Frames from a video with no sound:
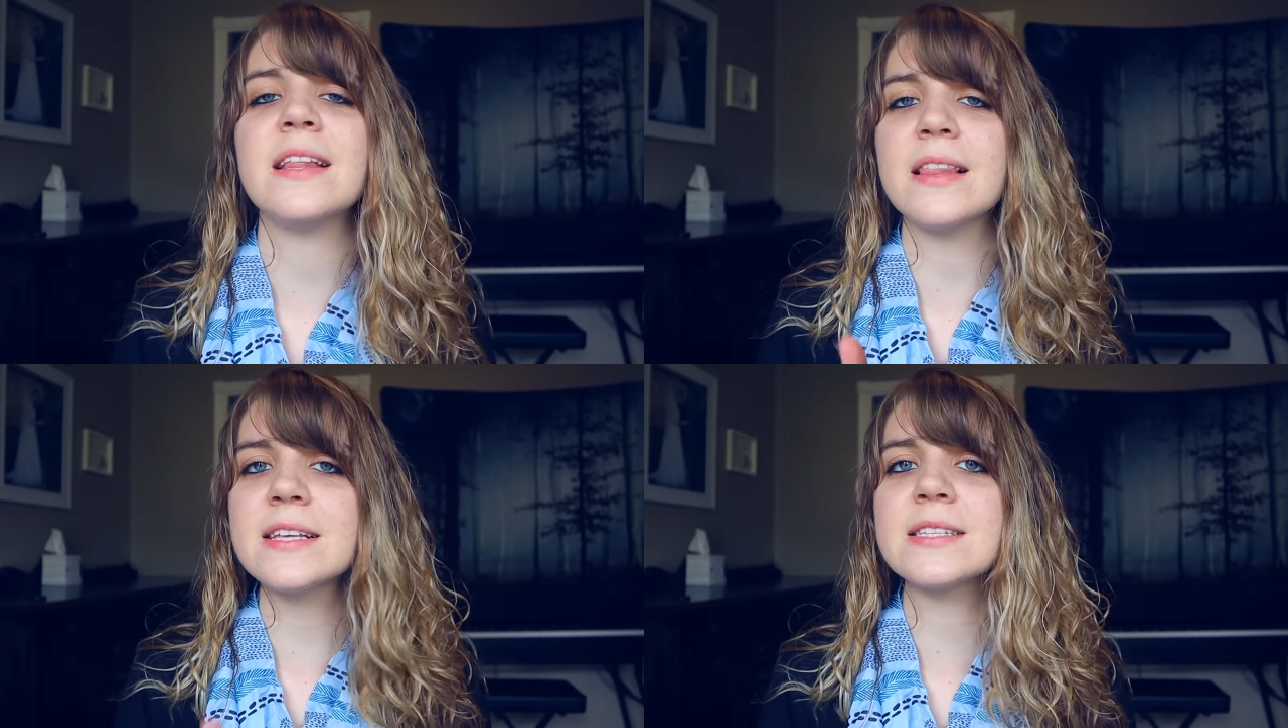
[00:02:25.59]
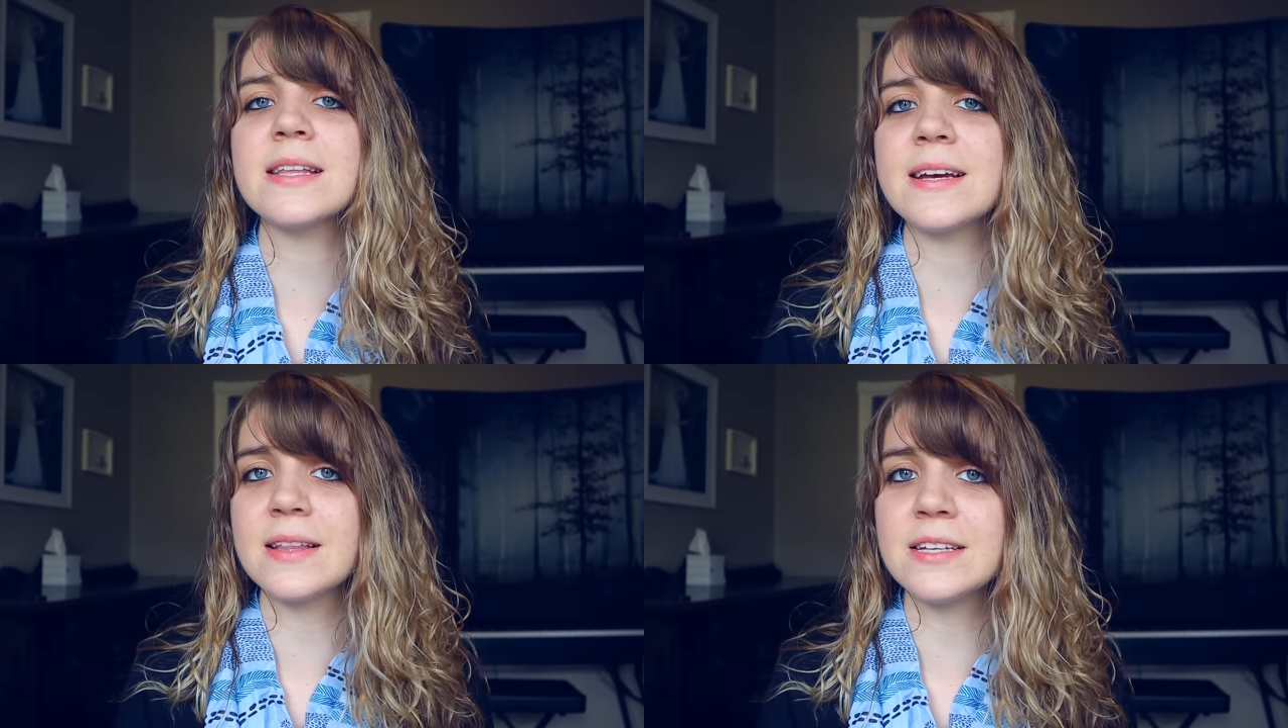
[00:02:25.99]
and less
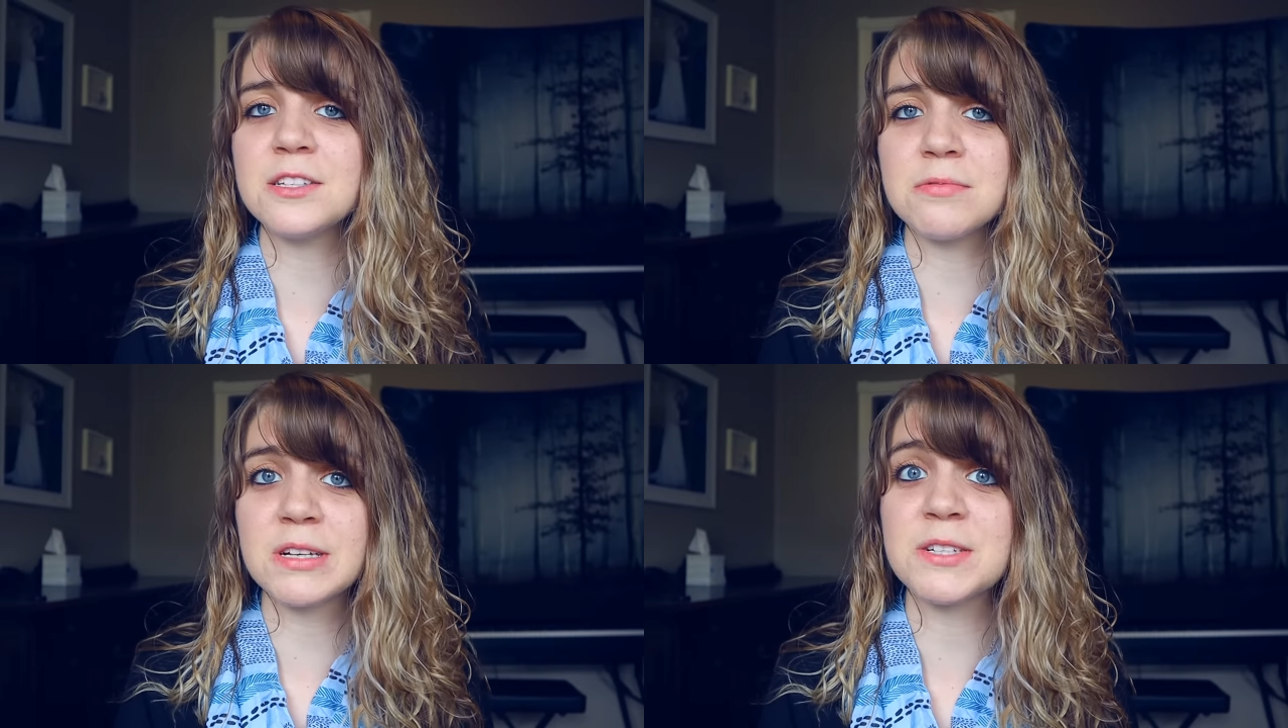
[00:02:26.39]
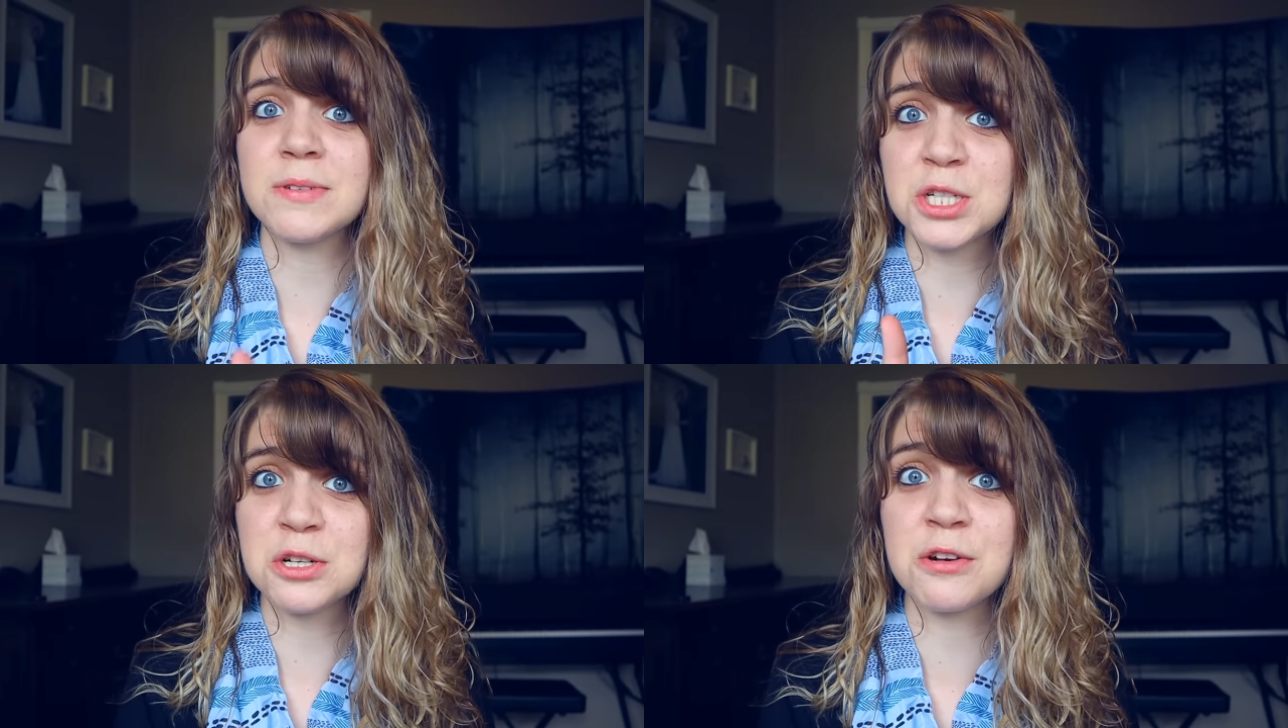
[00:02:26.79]
likely to reach
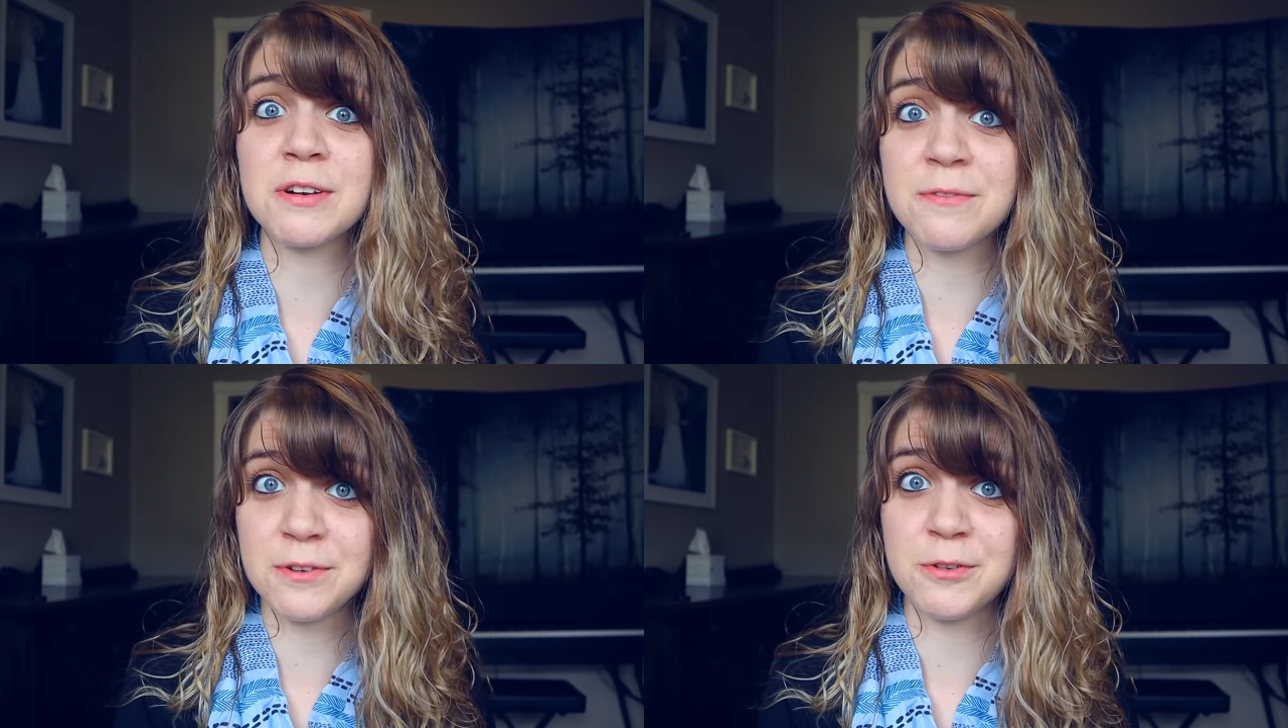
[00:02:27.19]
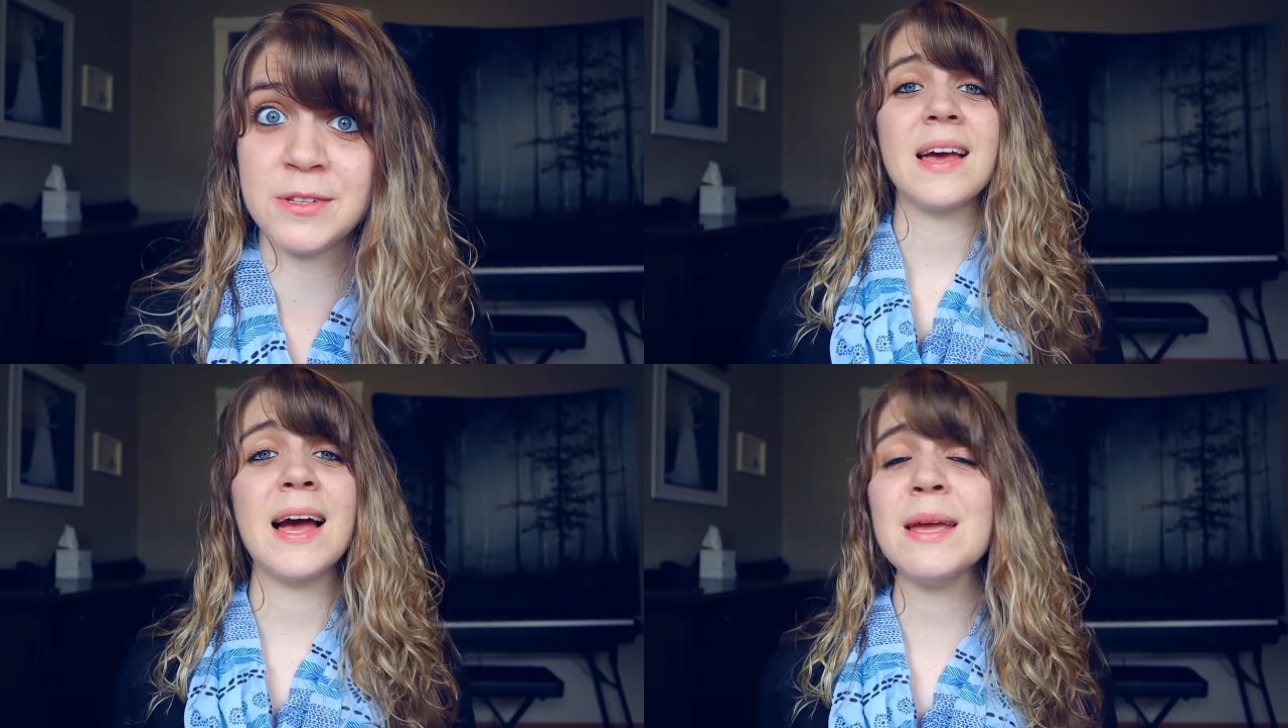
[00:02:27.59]
for sugary
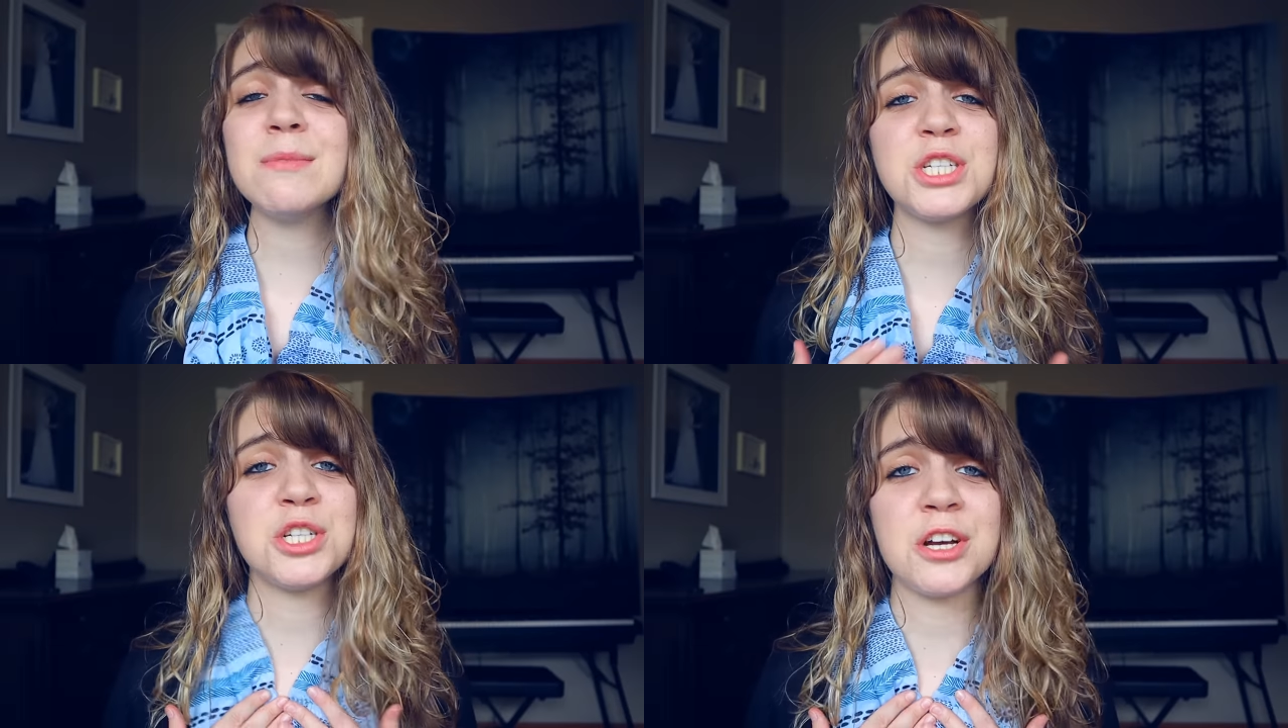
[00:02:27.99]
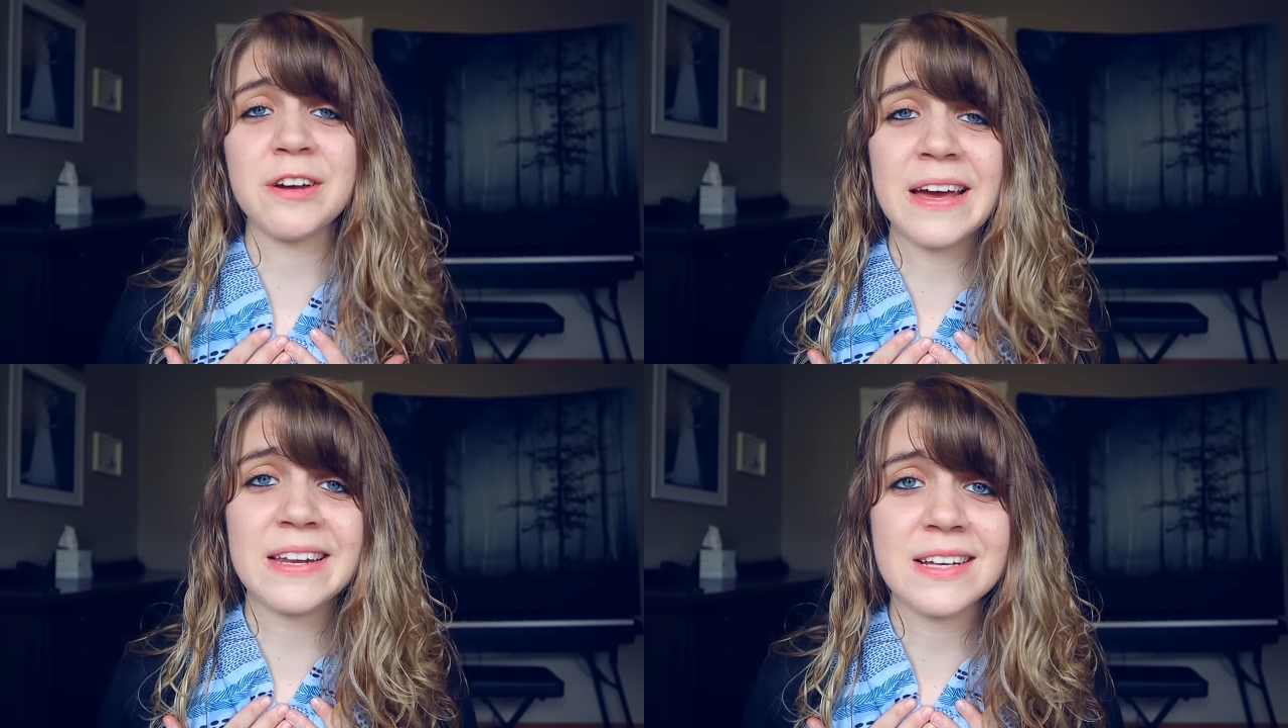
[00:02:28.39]
foods. I am a
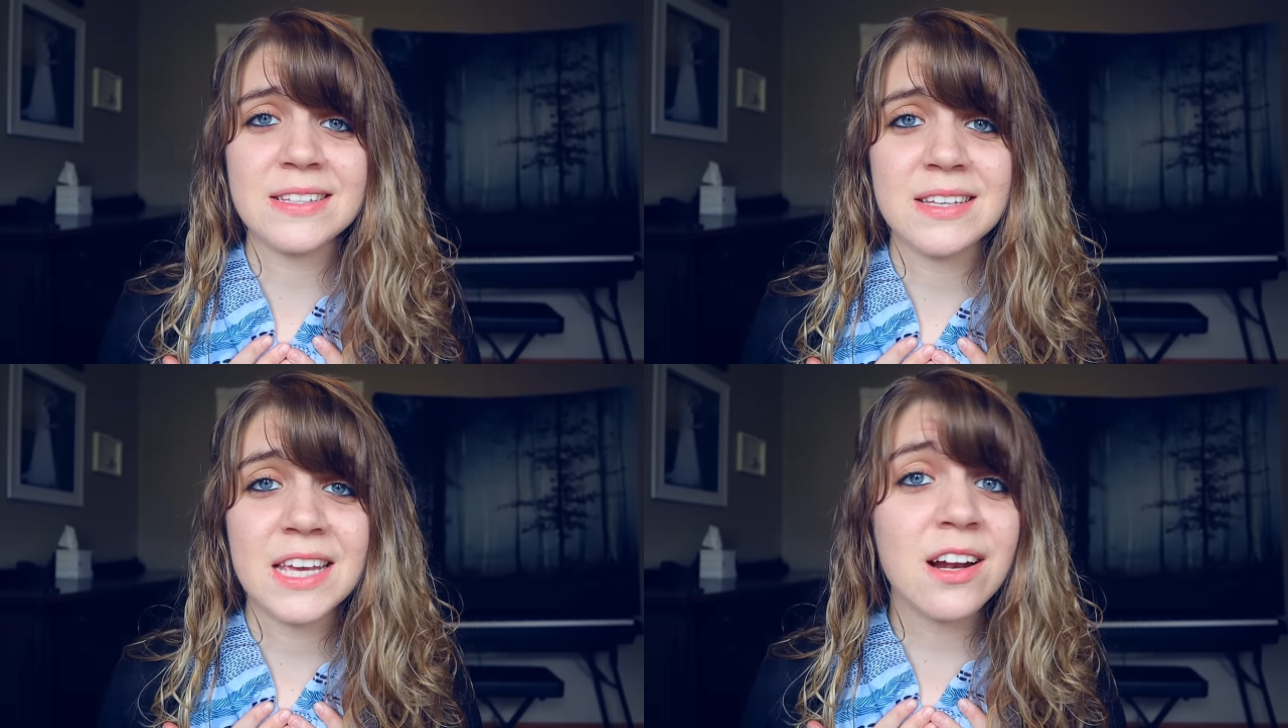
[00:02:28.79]
sugar addict.